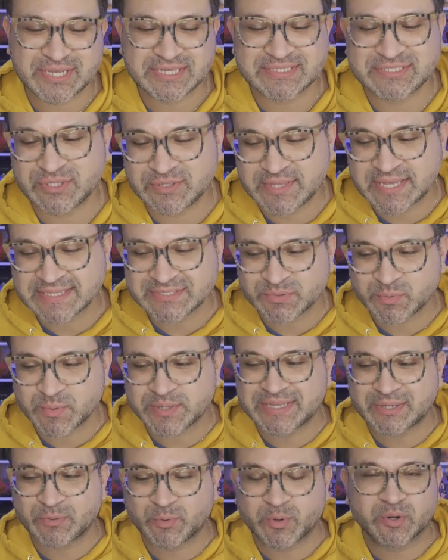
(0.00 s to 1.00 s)
guys, so that's
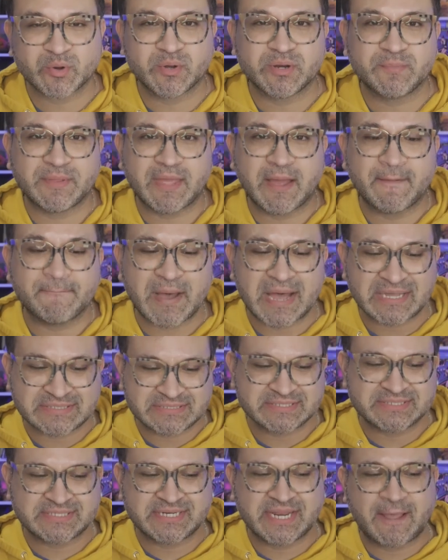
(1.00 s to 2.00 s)
what we're going to be
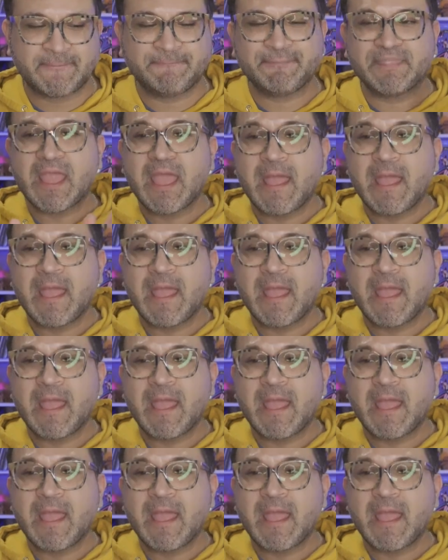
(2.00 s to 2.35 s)
unboxing today.